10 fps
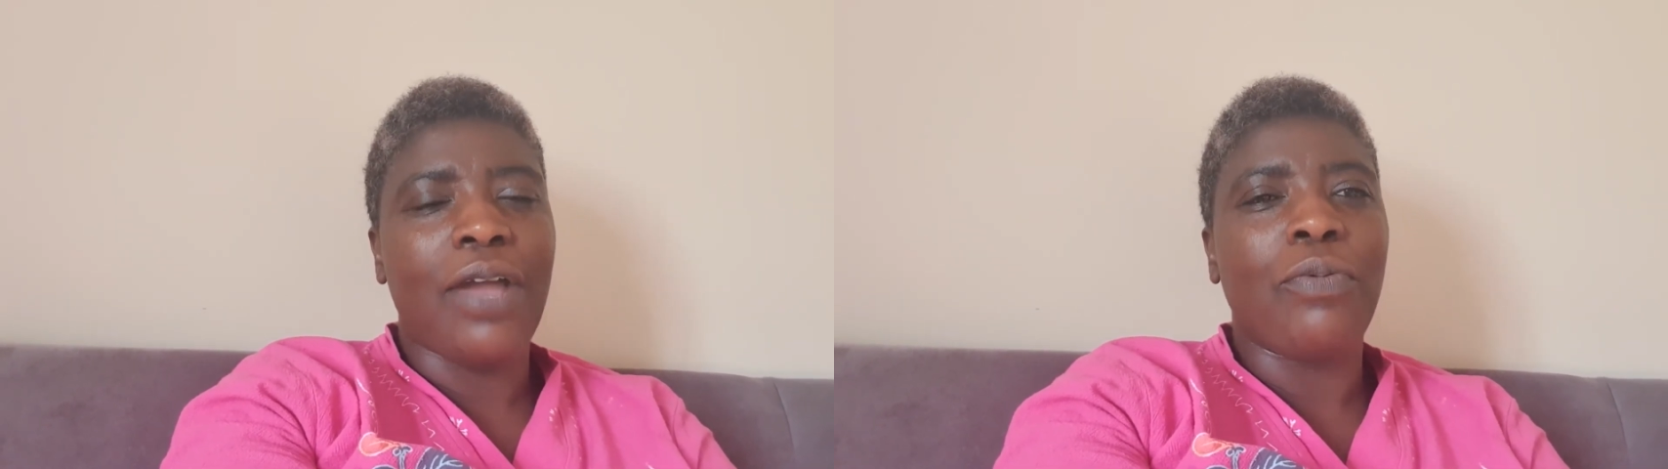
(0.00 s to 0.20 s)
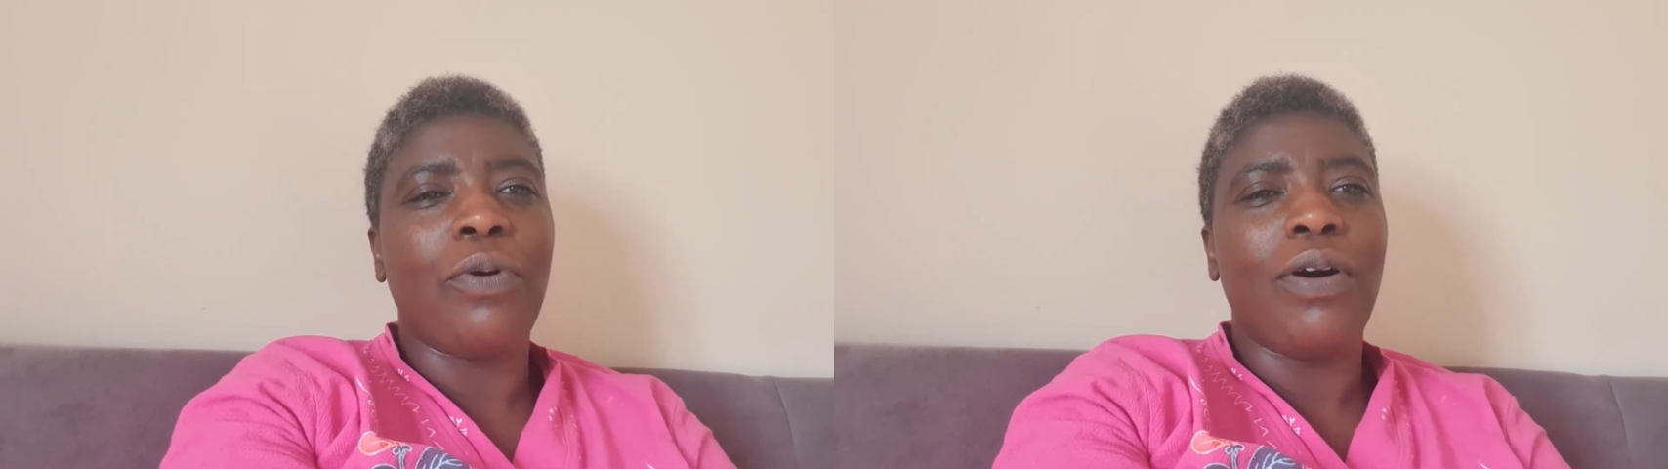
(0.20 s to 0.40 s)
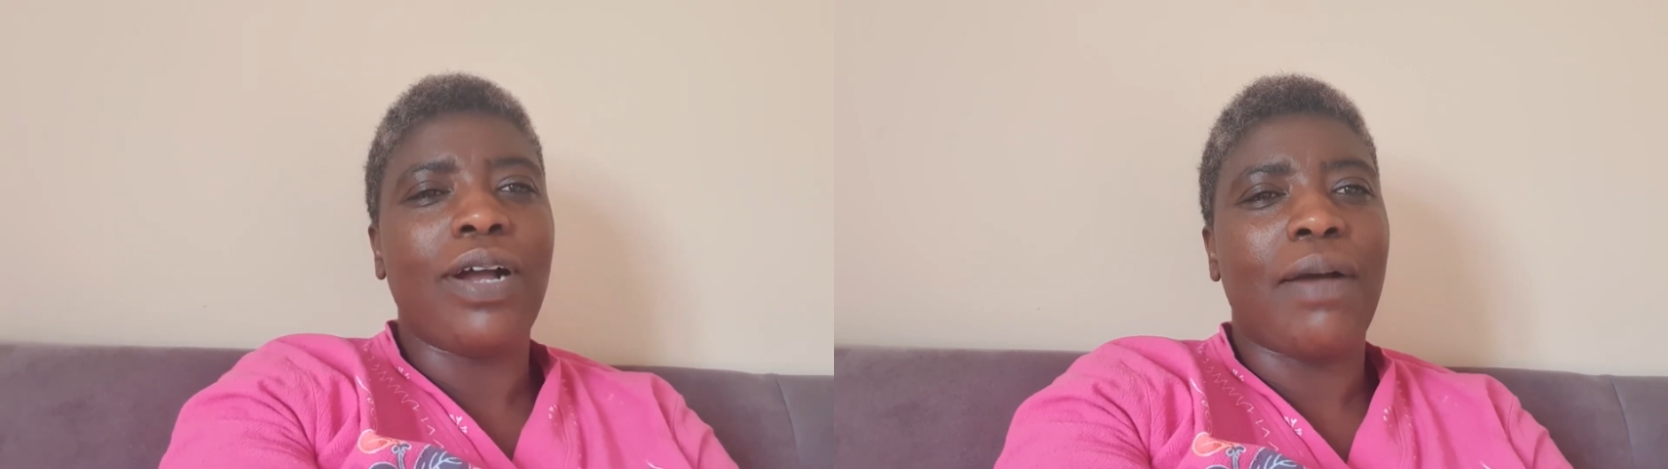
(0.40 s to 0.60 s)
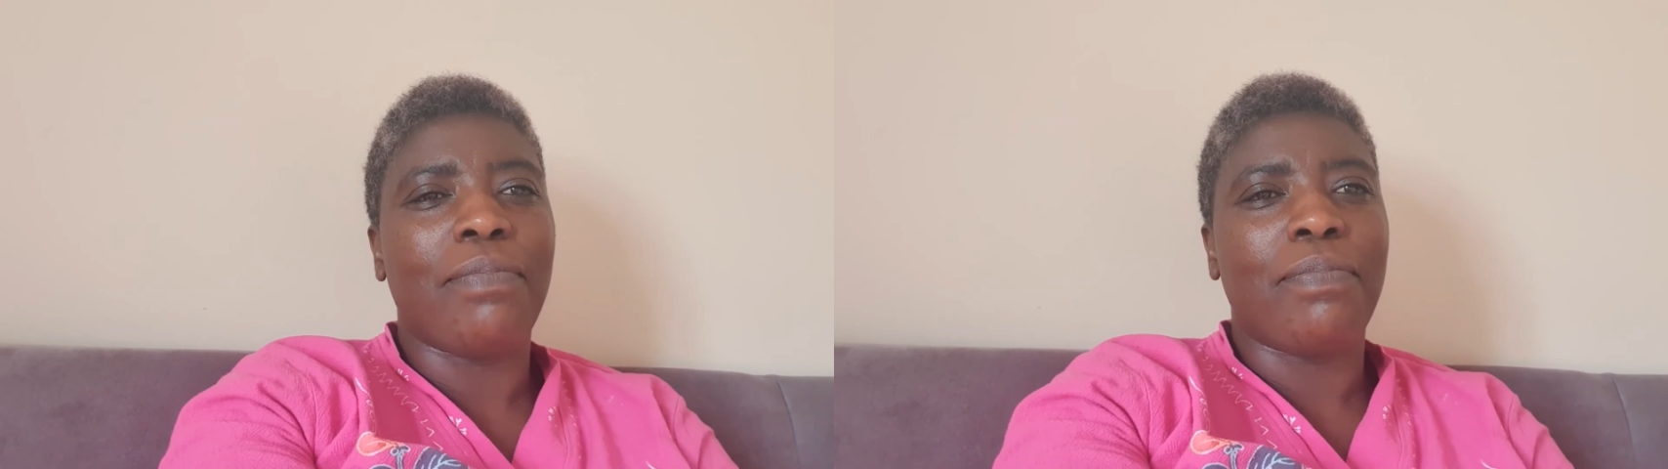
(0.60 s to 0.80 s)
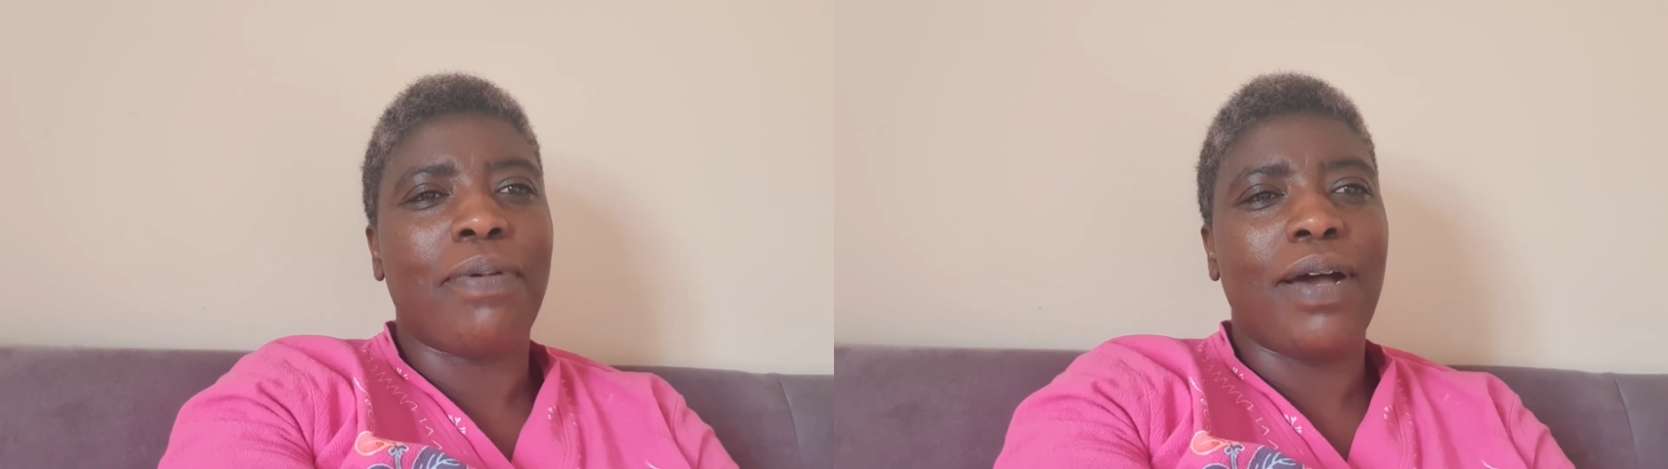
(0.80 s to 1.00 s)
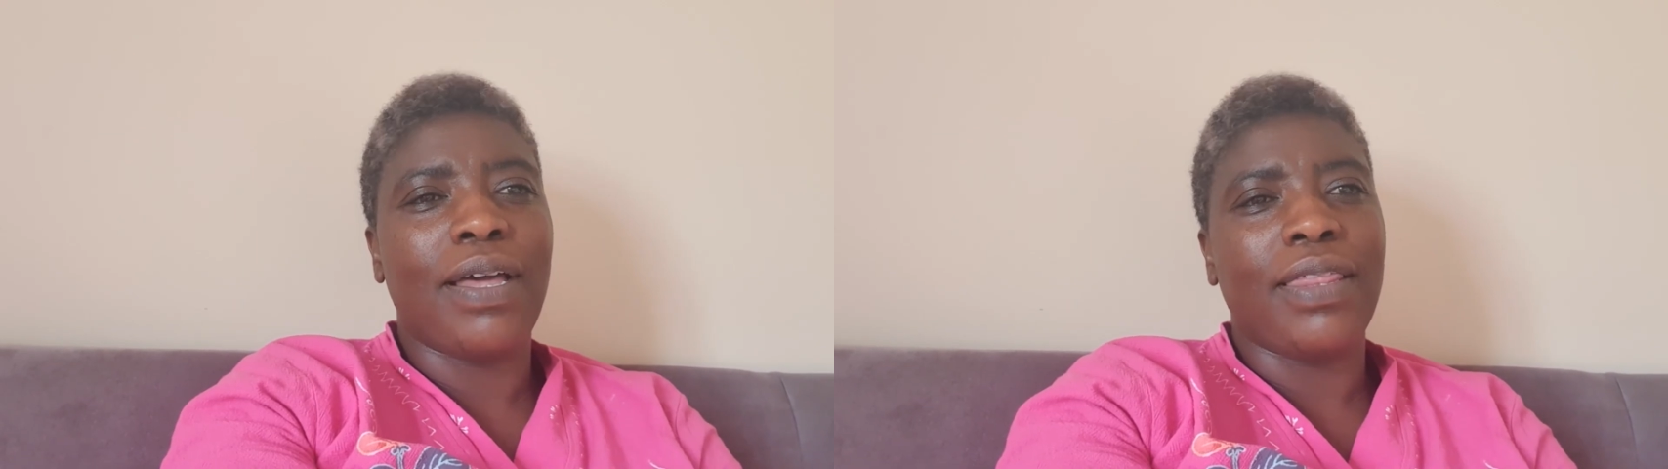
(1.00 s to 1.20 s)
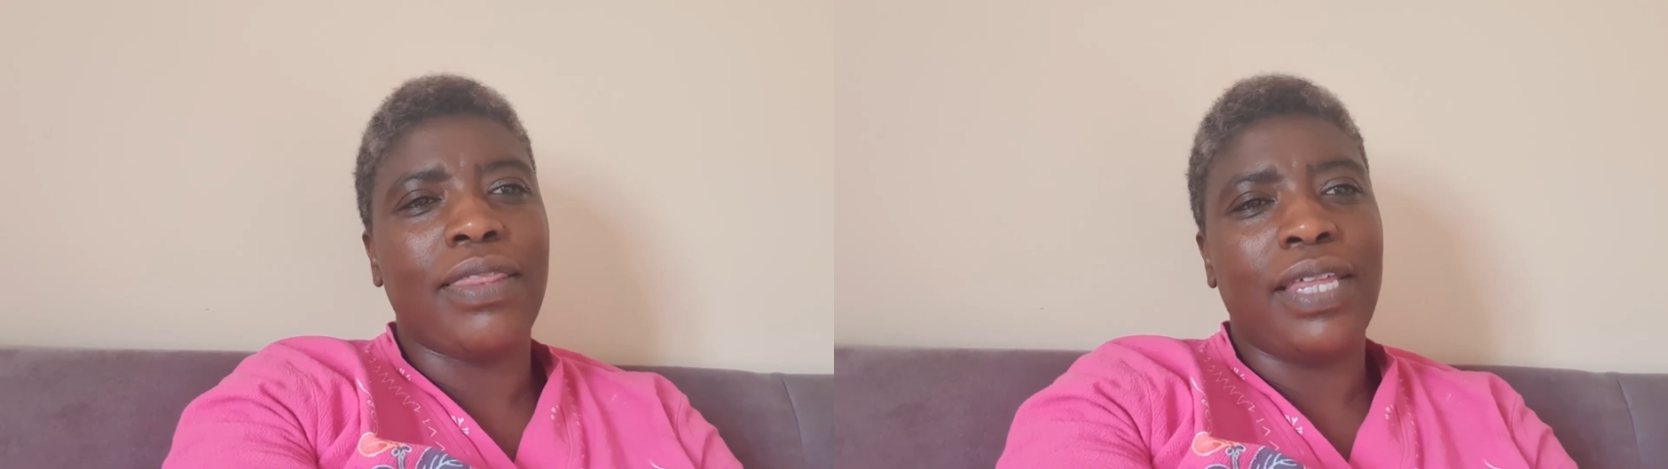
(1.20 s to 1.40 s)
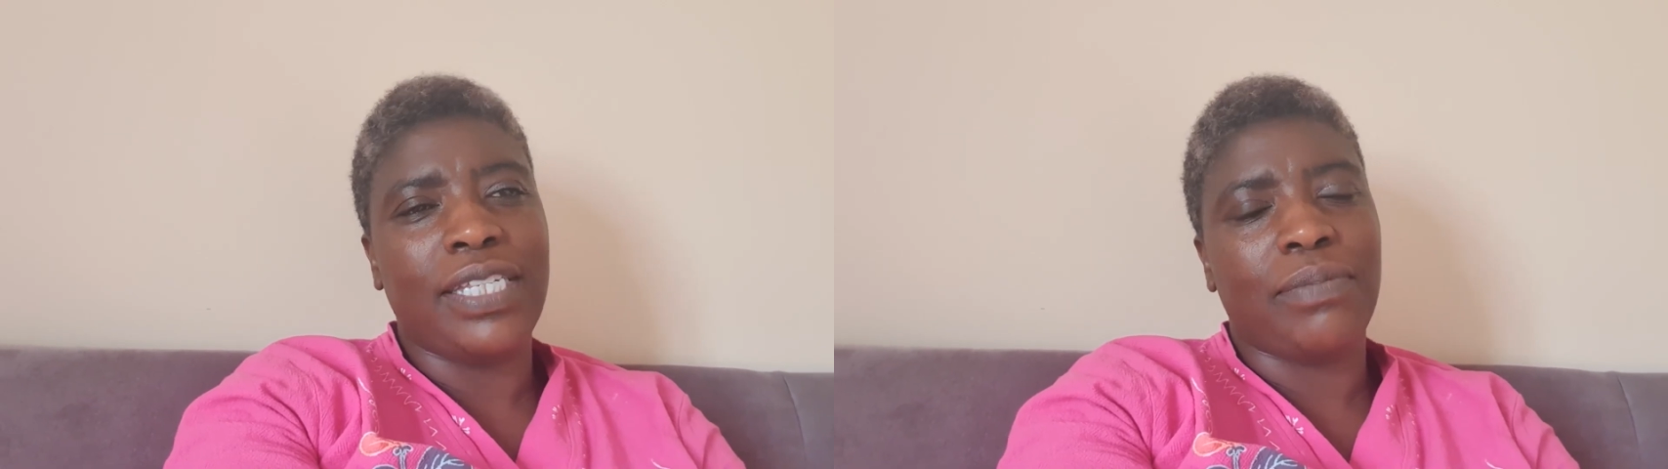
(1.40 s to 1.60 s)
I woke up
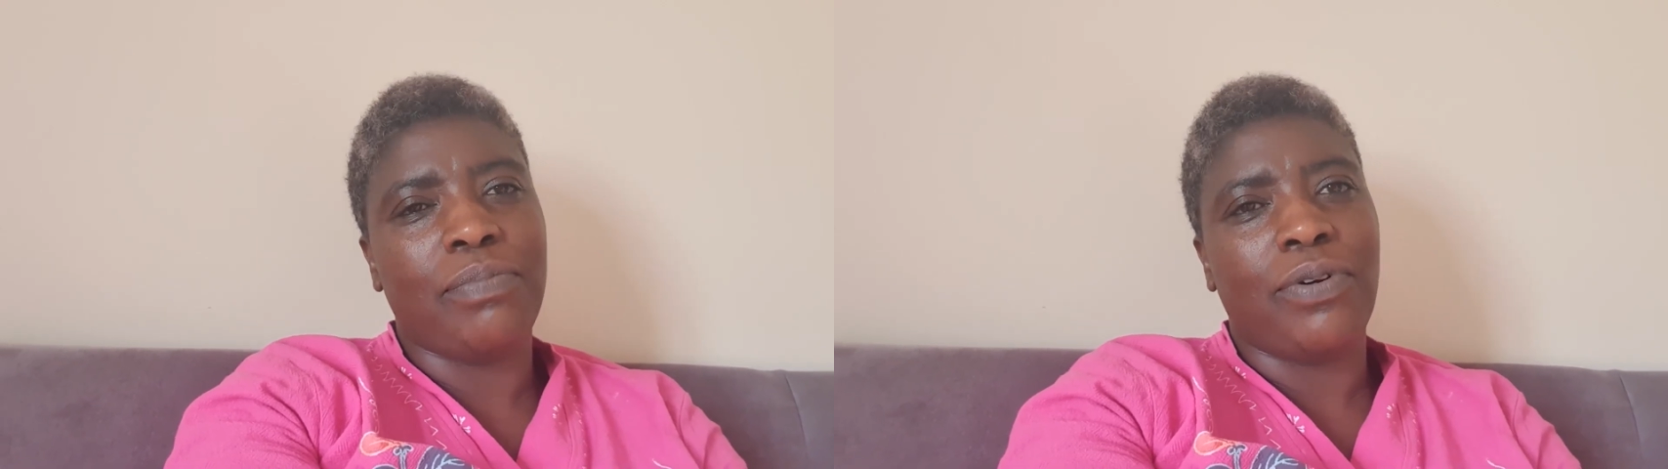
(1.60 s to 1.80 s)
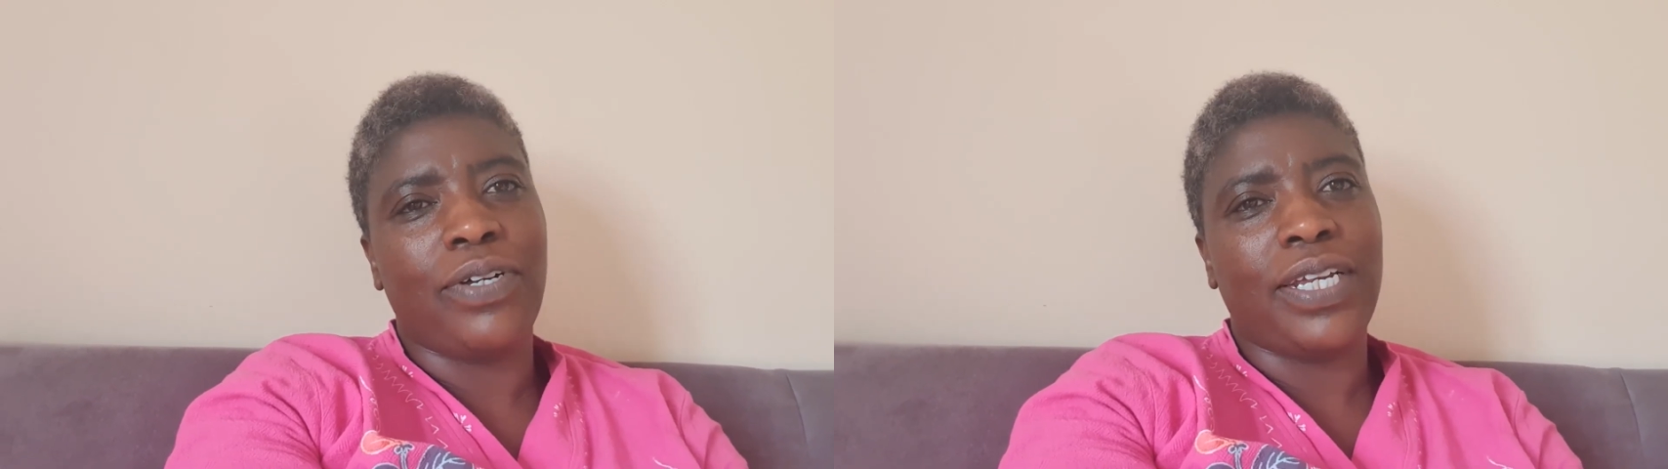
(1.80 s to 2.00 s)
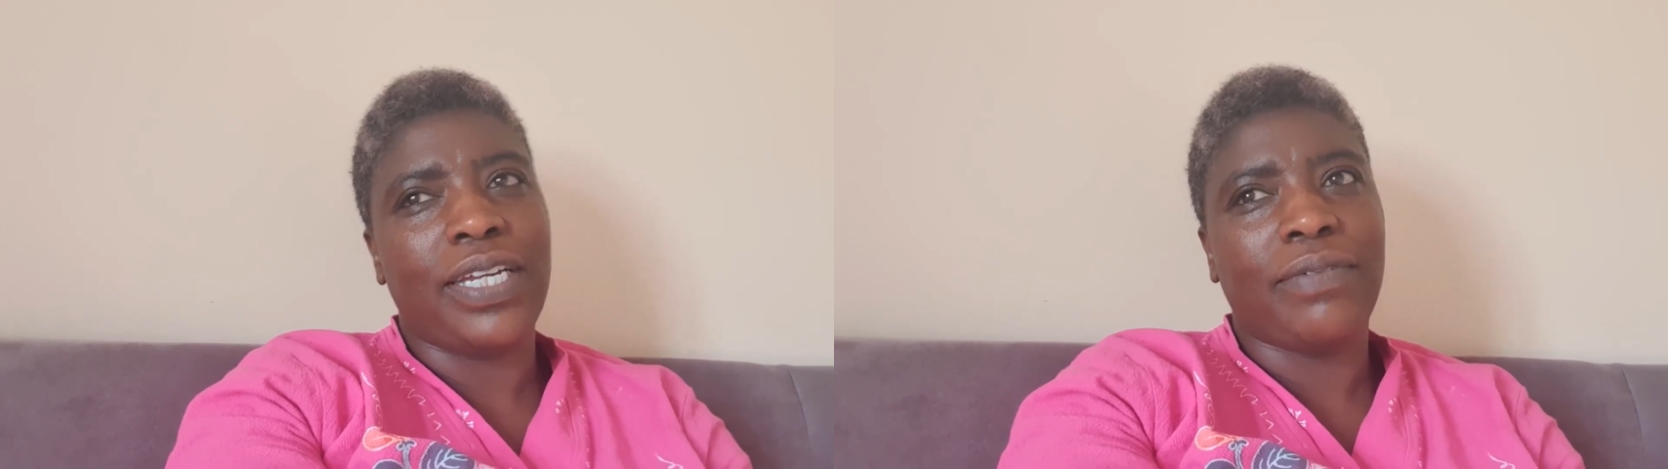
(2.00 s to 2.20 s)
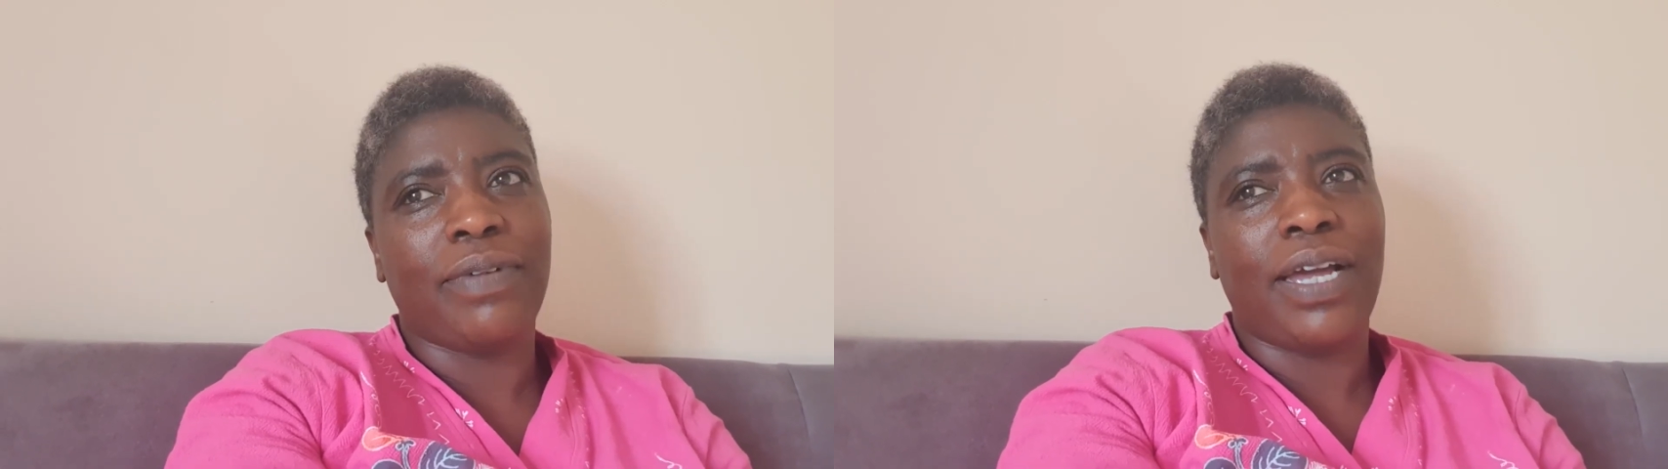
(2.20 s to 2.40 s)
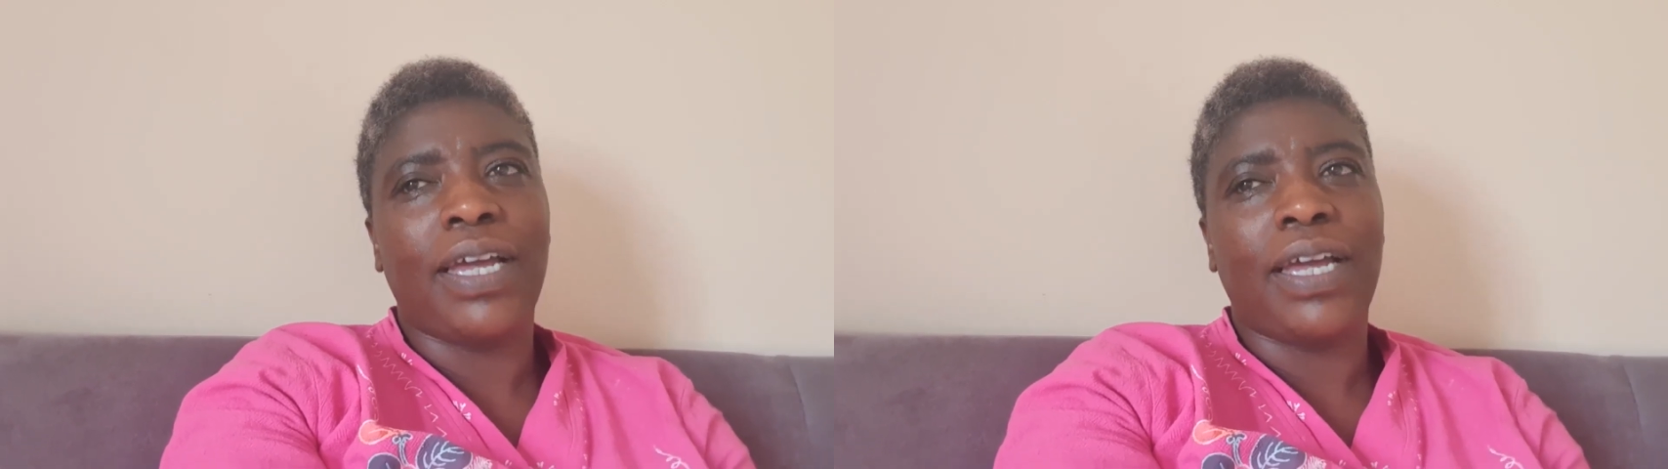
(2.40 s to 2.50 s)
this morning,